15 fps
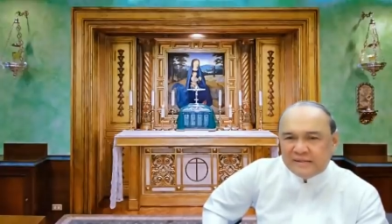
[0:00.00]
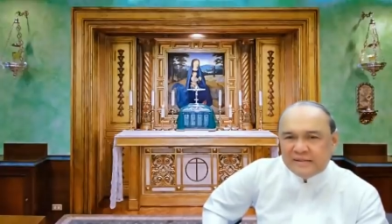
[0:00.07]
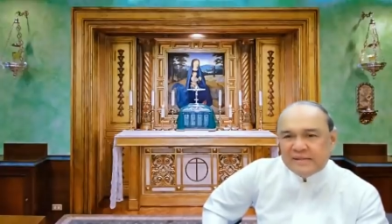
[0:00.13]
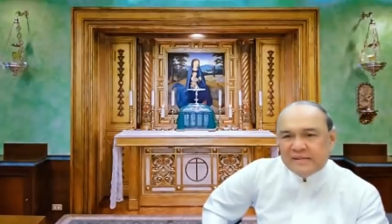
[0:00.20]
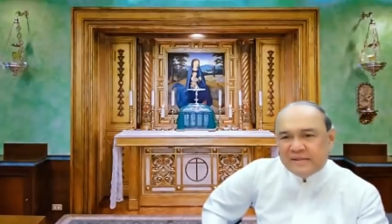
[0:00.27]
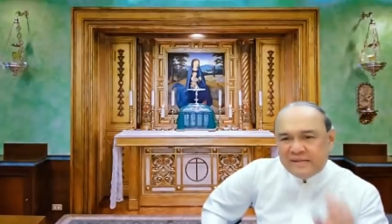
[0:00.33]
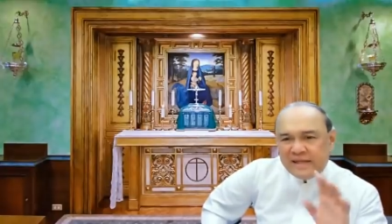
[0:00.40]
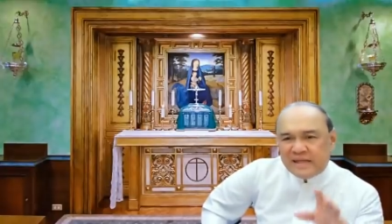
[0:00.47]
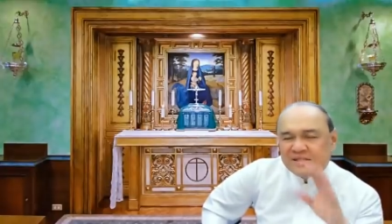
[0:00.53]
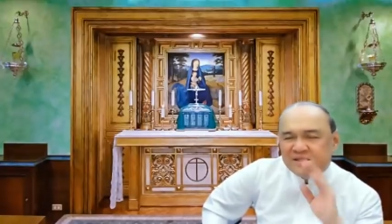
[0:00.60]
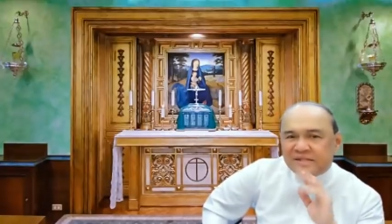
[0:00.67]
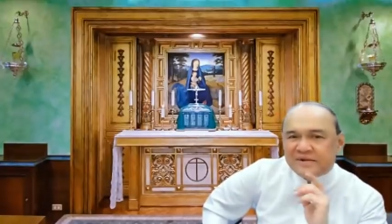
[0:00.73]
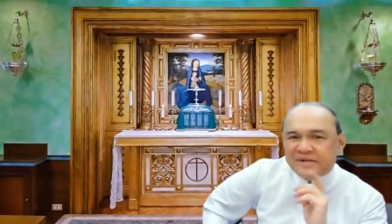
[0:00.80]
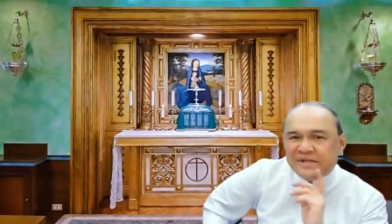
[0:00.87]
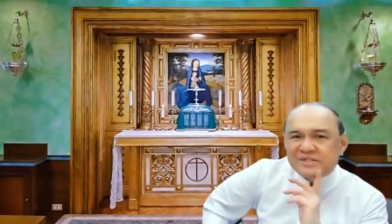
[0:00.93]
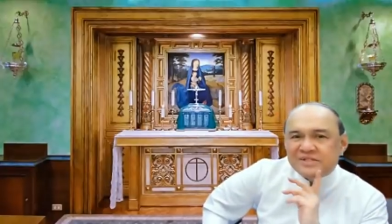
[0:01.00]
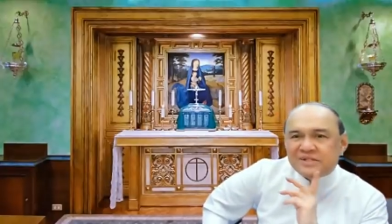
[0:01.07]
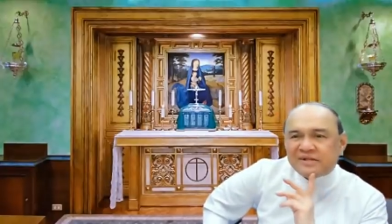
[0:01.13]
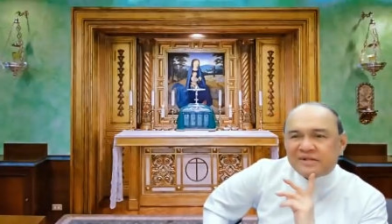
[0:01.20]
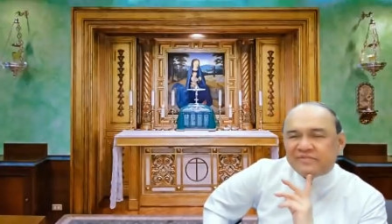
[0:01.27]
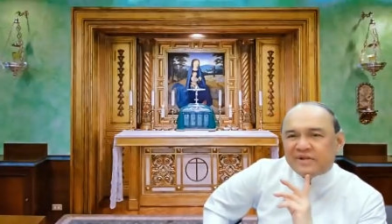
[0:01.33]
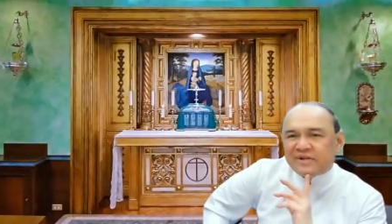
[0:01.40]
That's the
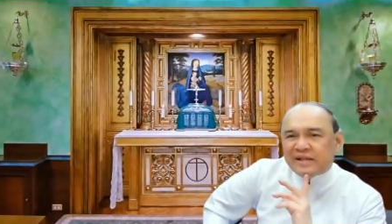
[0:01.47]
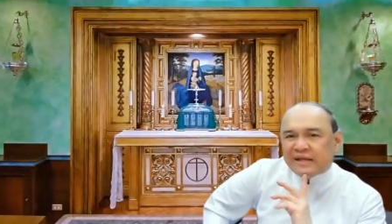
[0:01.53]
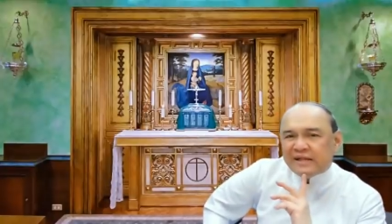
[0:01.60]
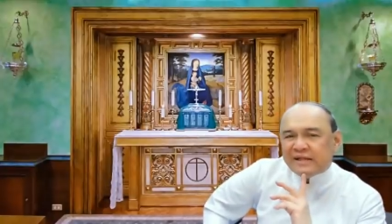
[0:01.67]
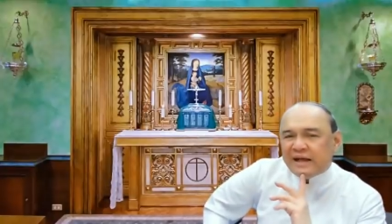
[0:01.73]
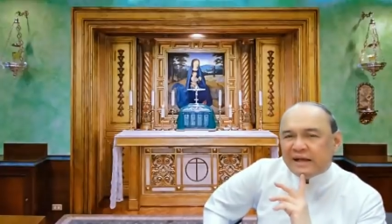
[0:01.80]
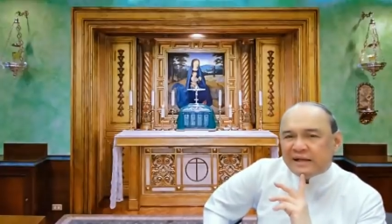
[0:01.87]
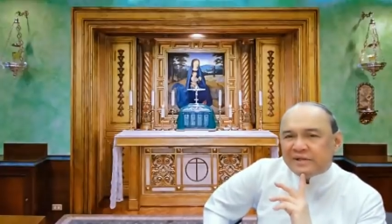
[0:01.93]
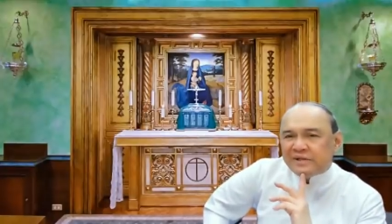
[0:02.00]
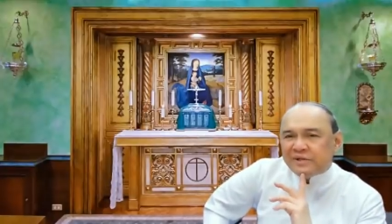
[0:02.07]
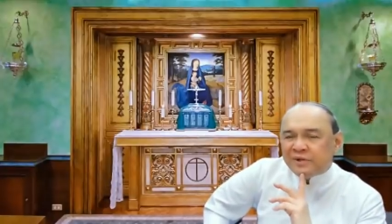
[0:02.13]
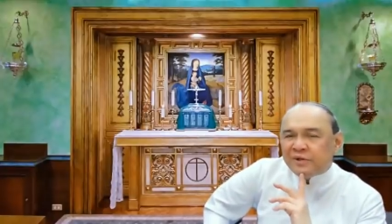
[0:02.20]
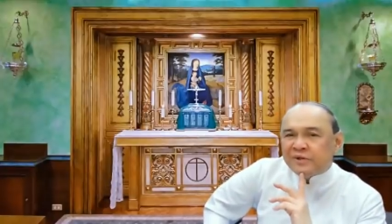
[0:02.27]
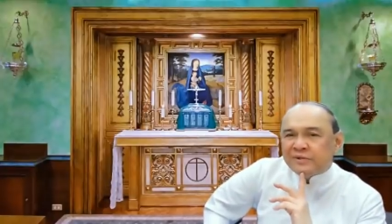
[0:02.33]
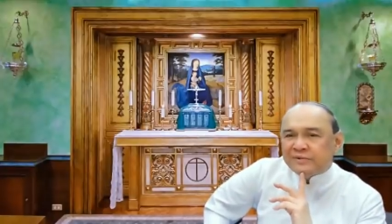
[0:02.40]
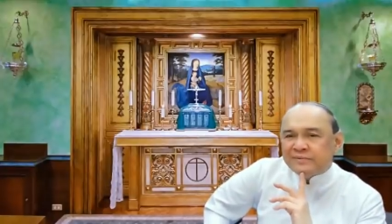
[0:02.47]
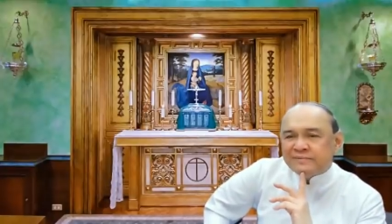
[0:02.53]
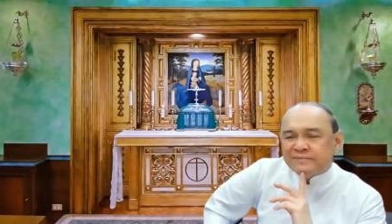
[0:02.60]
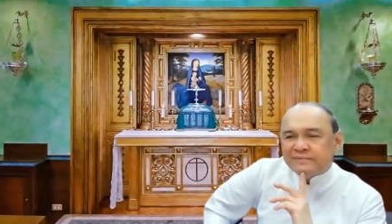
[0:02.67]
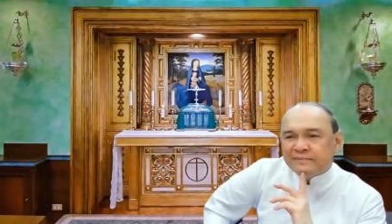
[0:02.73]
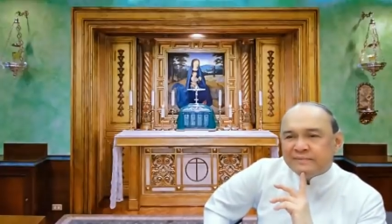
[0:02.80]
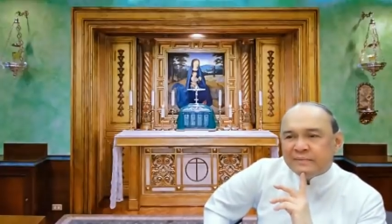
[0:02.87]
reason for that attitude.
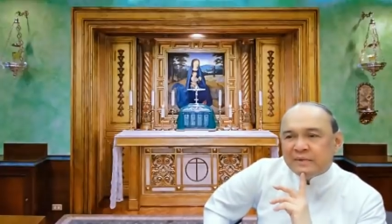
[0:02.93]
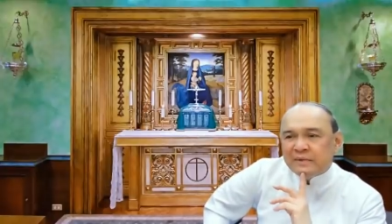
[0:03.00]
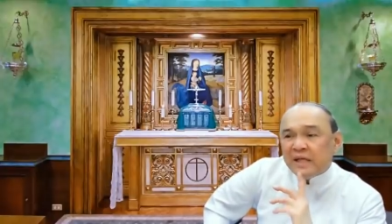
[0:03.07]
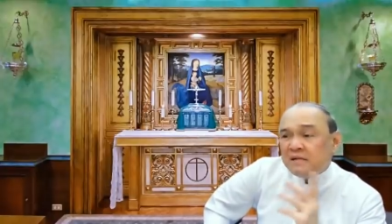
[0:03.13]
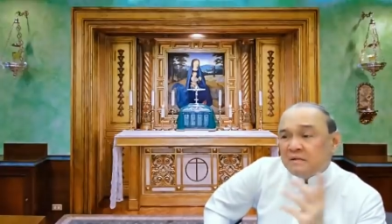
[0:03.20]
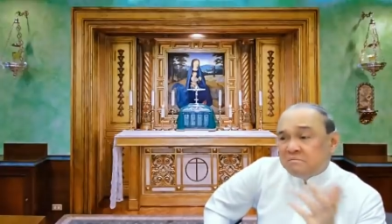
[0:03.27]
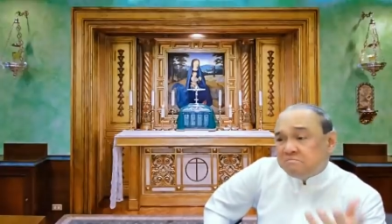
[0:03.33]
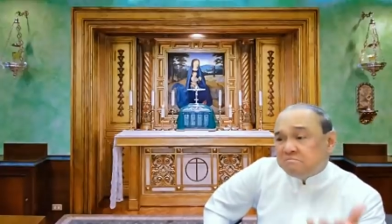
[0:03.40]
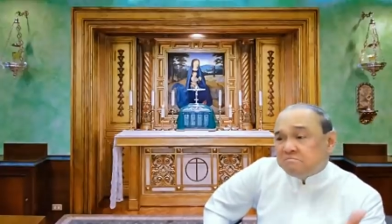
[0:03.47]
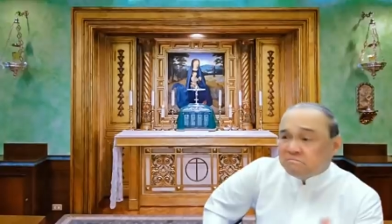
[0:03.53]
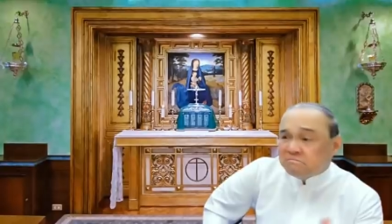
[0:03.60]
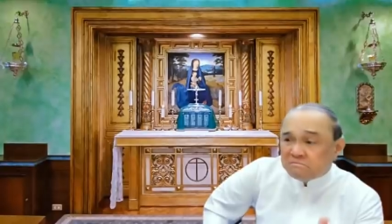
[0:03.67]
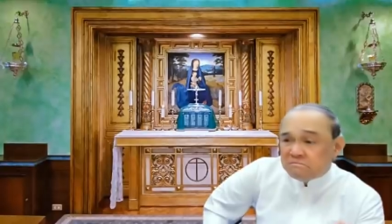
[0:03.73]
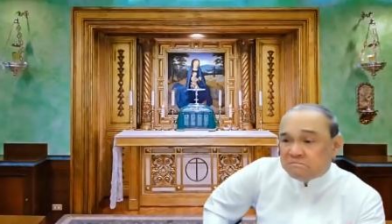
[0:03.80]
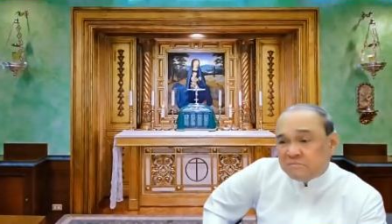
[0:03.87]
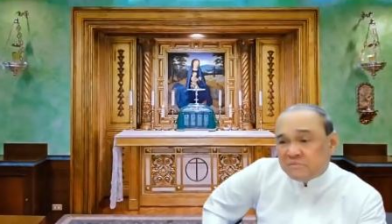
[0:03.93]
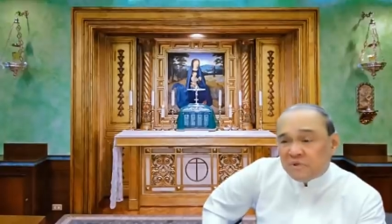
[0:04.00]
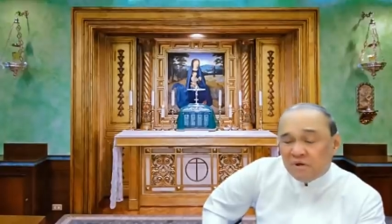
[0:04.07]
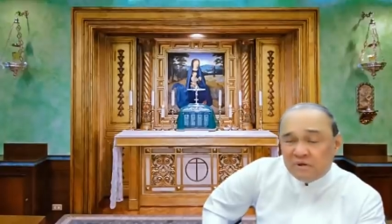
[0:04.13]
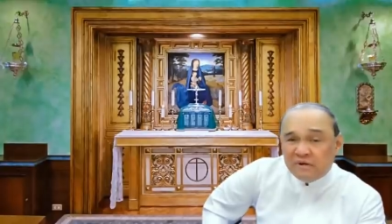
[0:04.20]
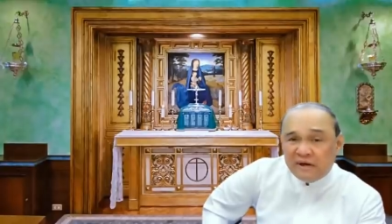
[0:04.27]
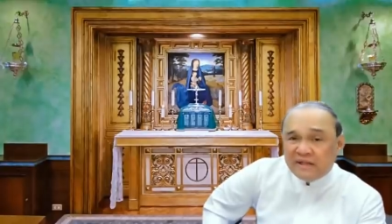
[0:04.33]
And
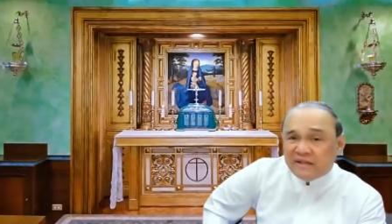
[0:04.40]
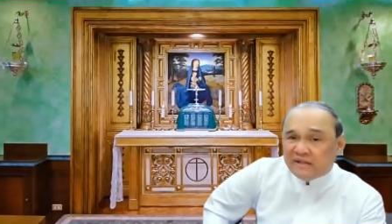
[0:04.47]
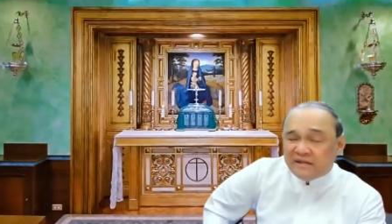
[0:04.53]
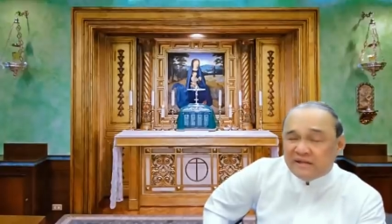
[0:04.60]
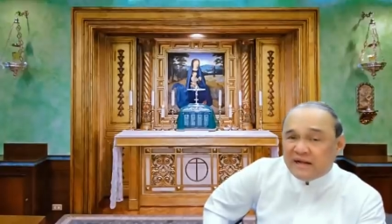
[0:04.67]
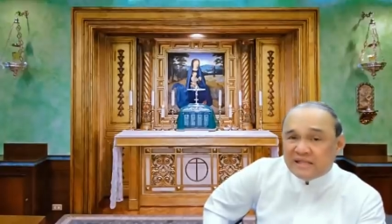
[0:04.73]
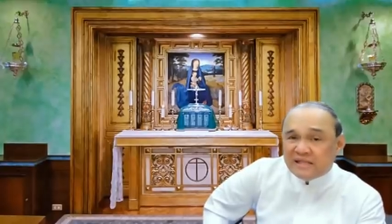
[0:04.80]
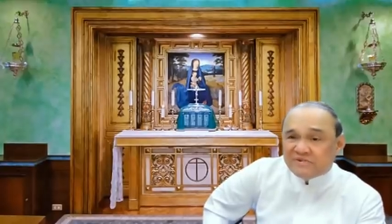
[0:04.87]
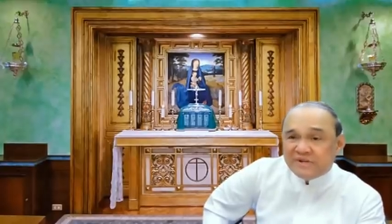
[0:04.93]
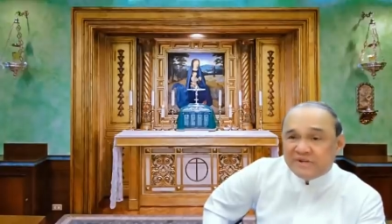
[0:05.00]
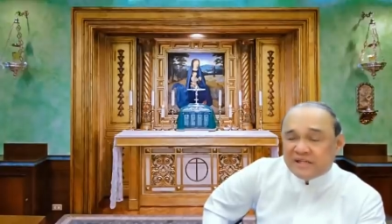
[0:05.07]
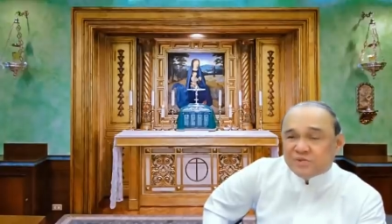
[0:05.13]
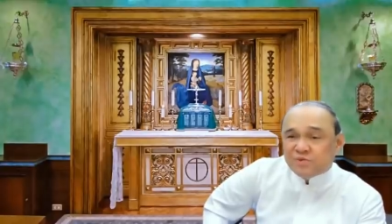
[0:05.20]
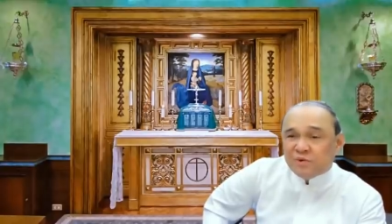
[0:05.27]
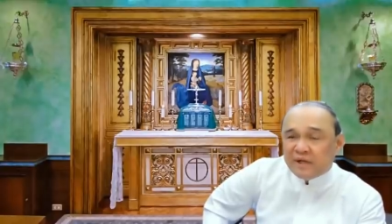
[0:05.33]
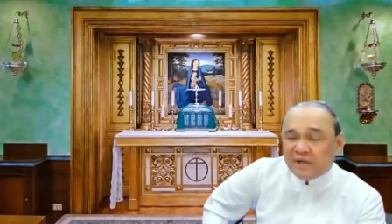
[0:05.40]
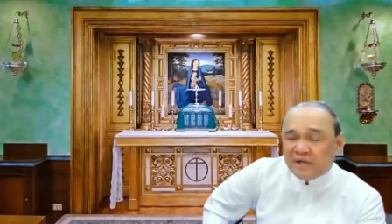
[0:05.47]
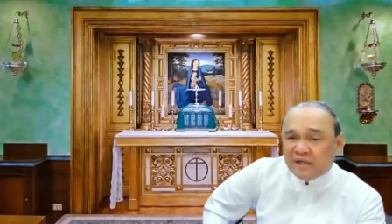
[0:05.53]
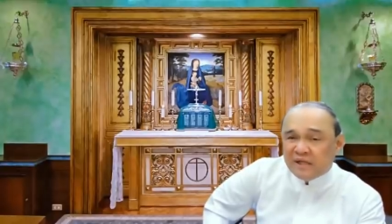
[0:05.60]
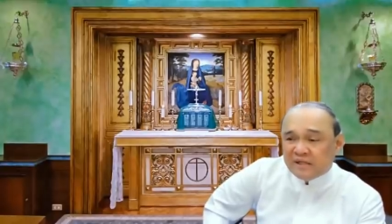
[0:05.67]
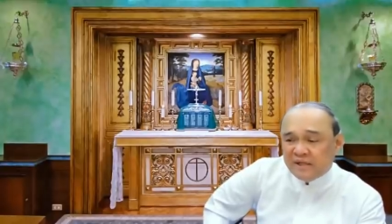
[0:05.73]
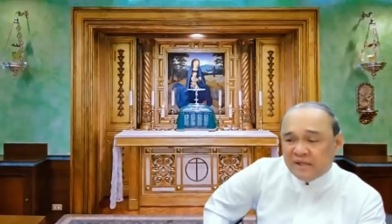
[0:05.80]
already the Nazarenes were
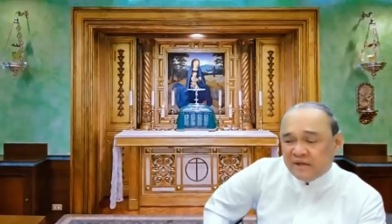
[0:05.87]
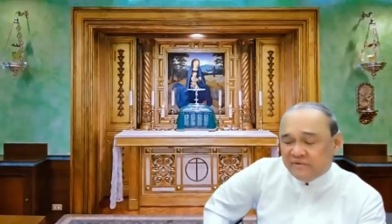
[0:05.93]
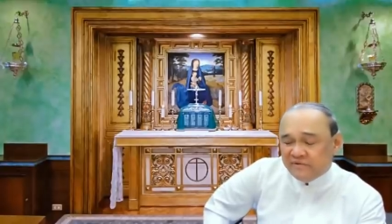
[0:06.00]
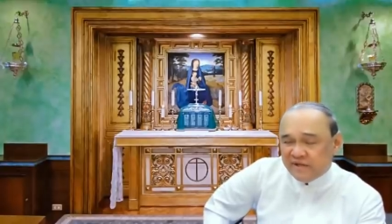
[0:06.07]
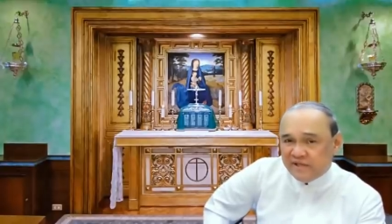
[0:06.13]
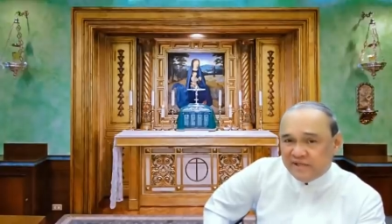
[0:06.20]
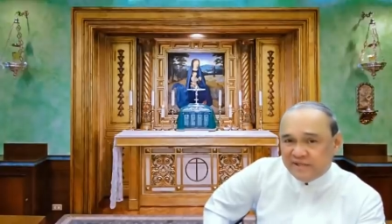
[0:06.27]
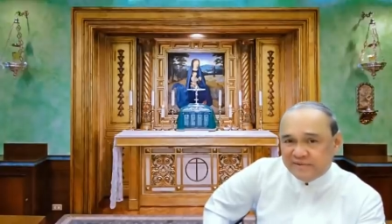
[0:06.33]
guilty of it.